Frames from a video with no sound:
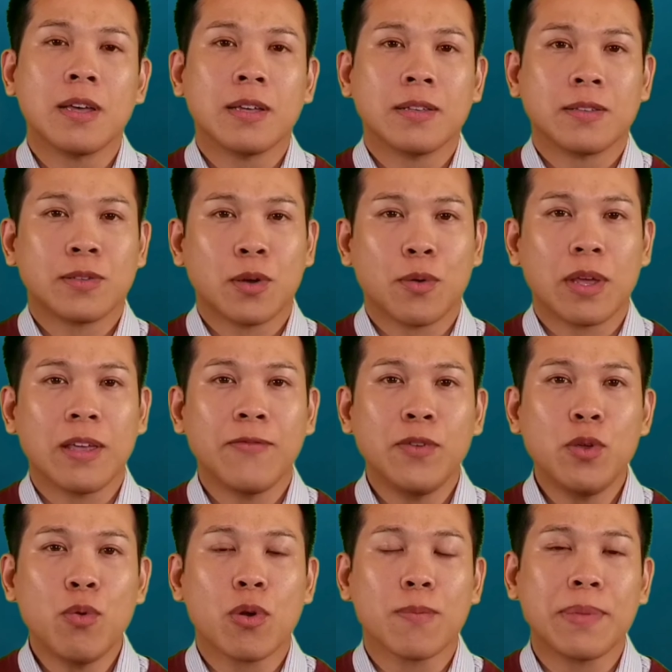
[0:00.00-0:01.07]
So if
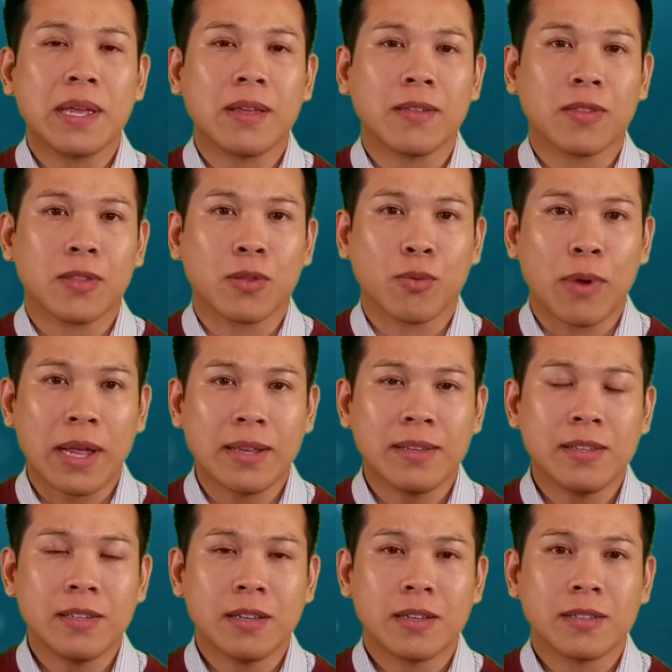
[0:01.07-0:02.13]
you are being
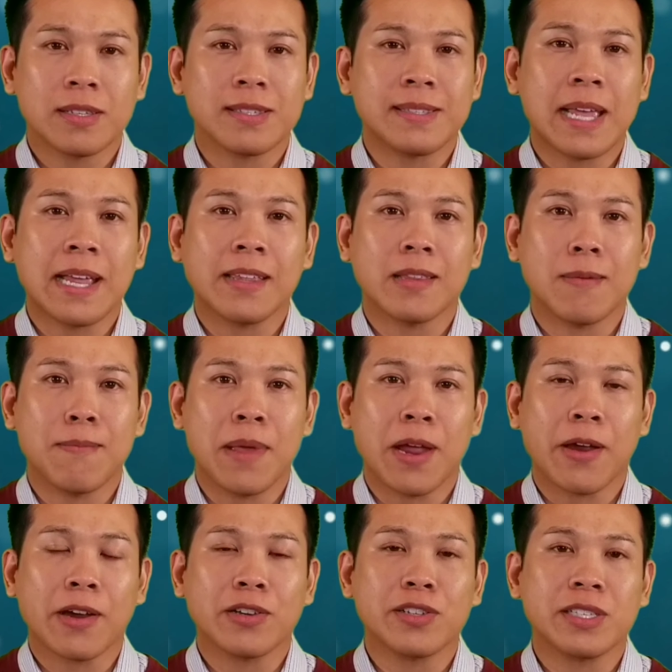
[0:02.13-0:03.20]
threatened to stay in the
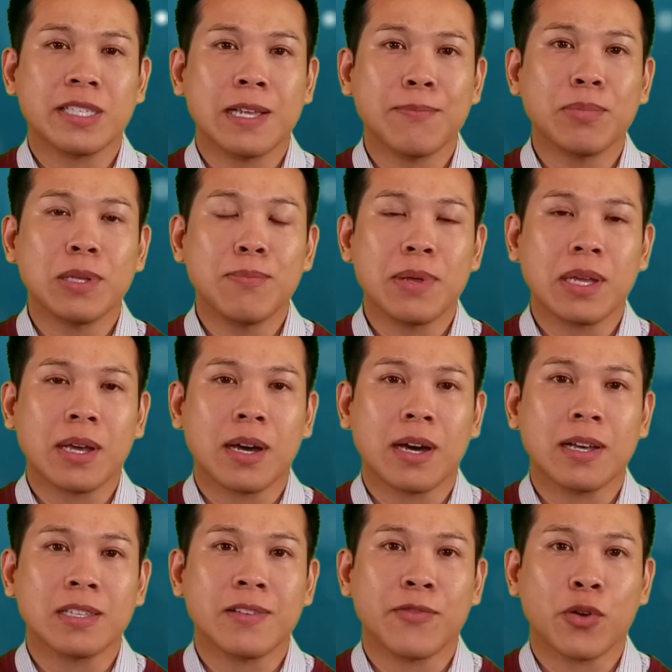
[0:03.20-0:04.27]
marriage simply
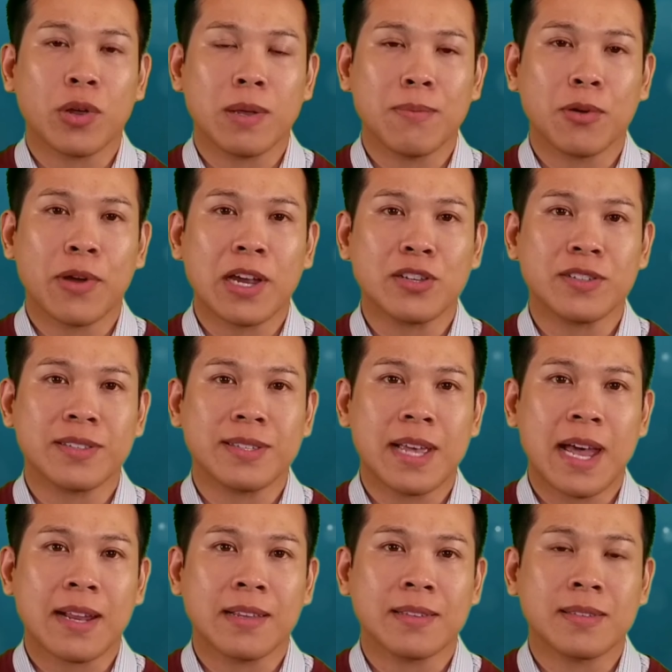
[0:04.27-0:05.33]
because of your immigration
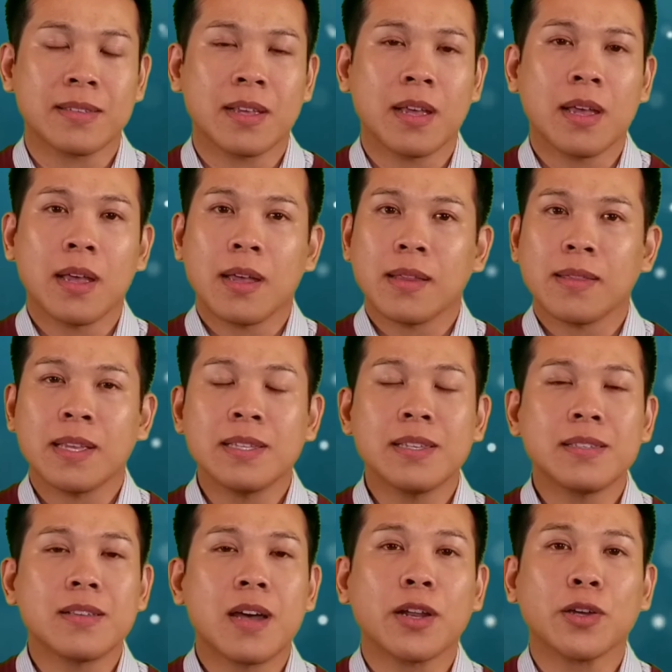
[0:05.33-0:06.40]
status, this
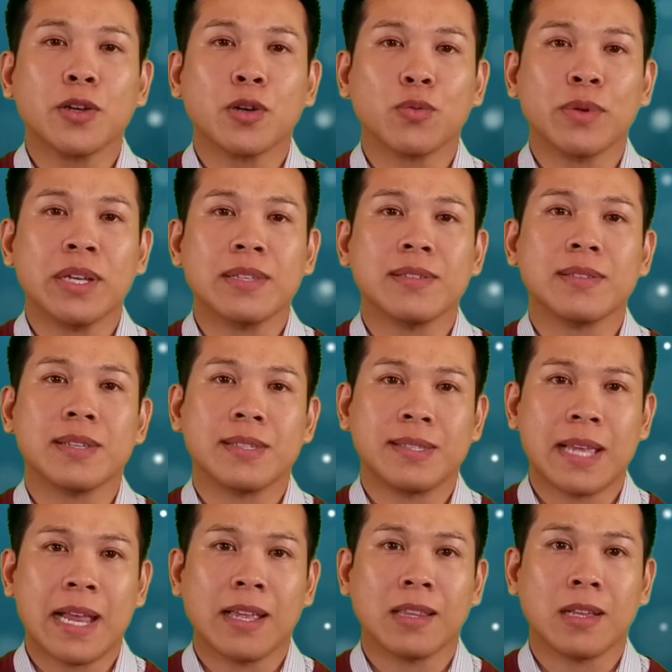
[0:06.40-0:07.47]
is a good reason to
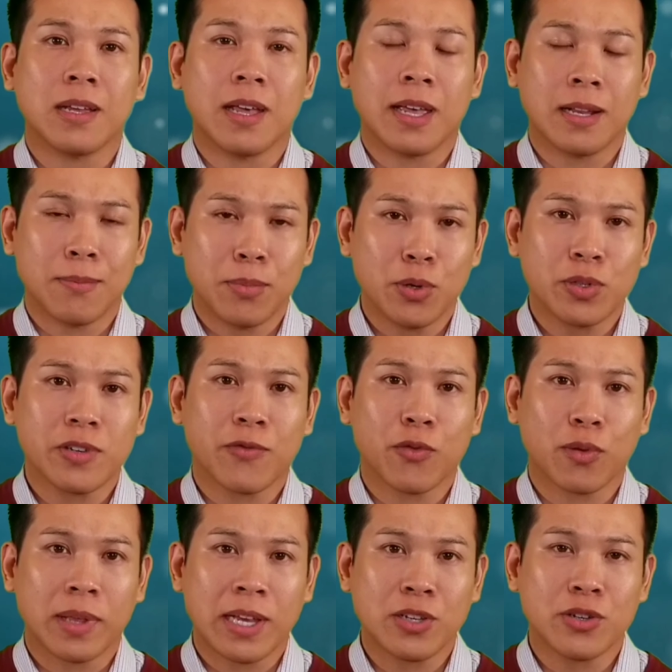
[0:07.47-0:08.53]
stay in an abusive
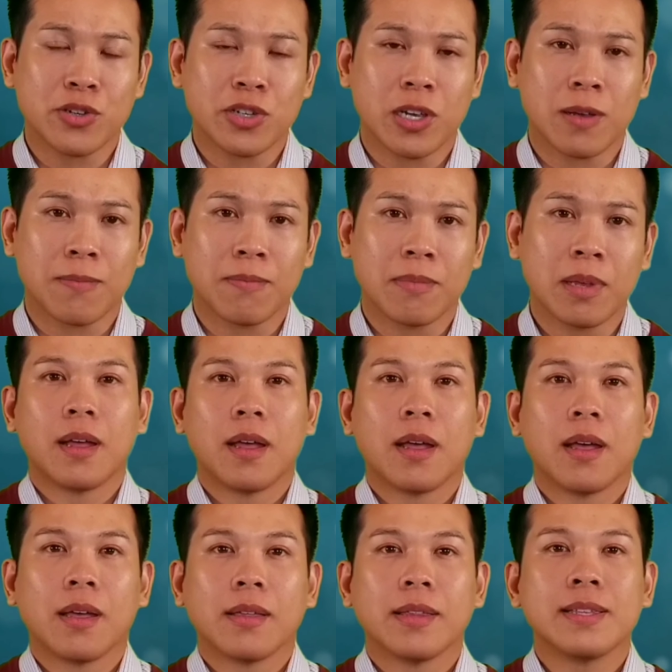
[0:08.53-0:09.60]
relationship.
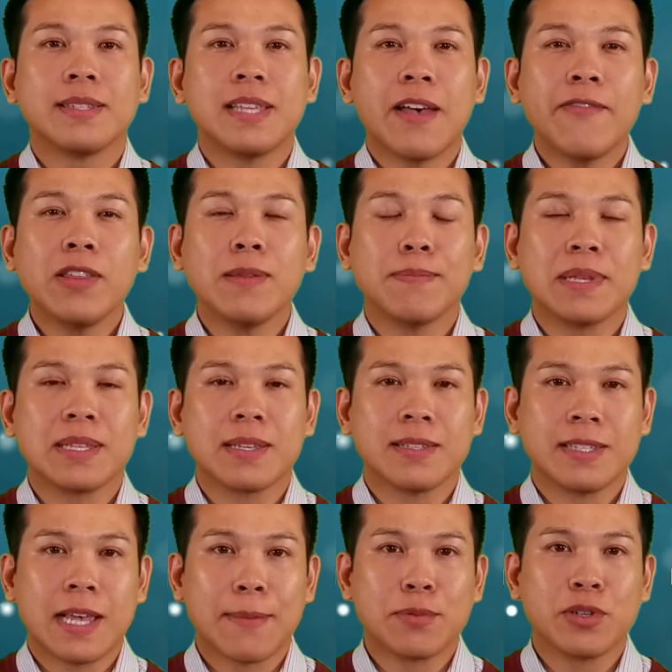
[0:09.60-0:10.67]
The seventh
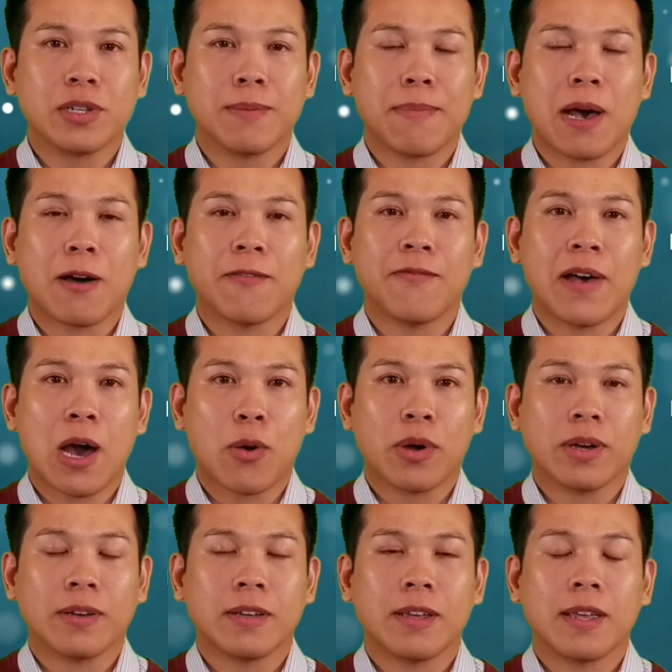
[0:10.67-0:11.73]
misconception about
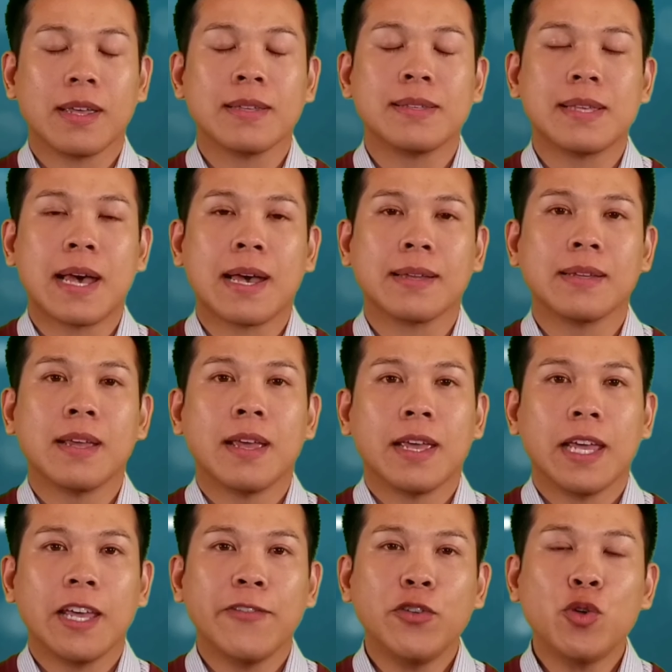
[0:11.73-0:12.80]
VAWA is that
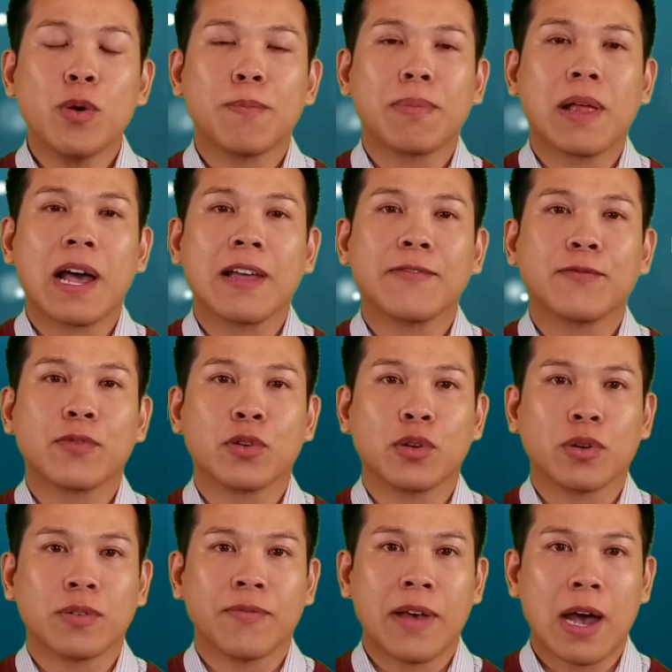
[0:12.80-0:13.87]
if you apply
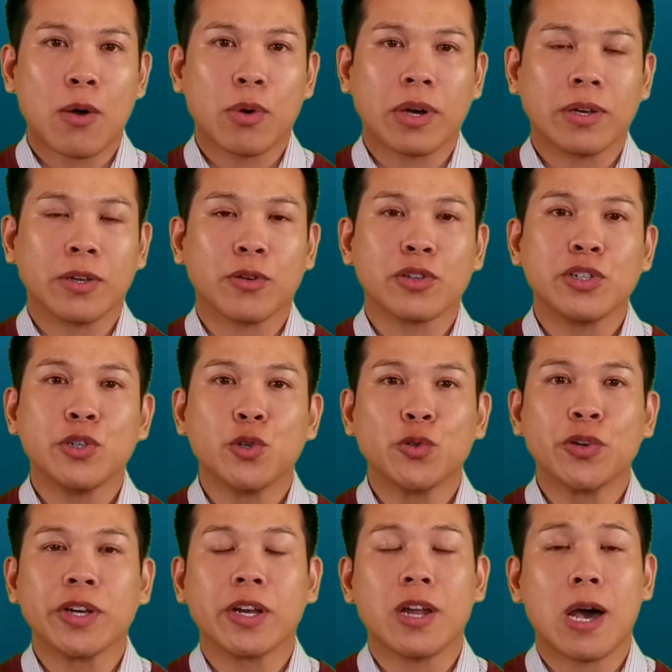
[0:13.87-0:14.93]
for VAWA, your
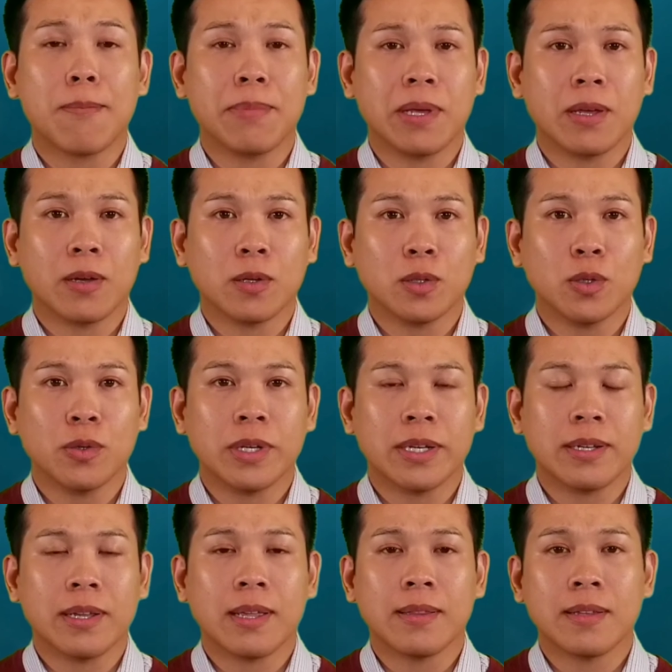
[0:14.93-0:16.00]
children cannot be
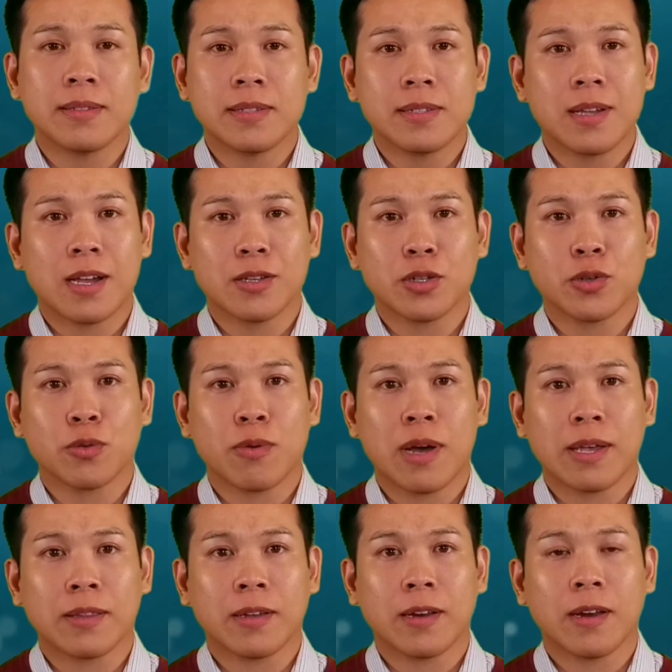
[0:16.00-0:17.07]
included, and this is not true
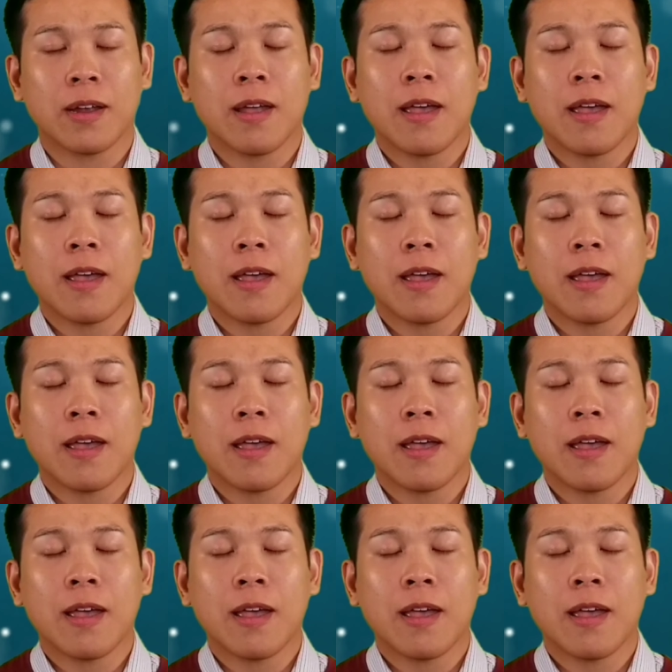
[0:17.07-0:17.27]
either.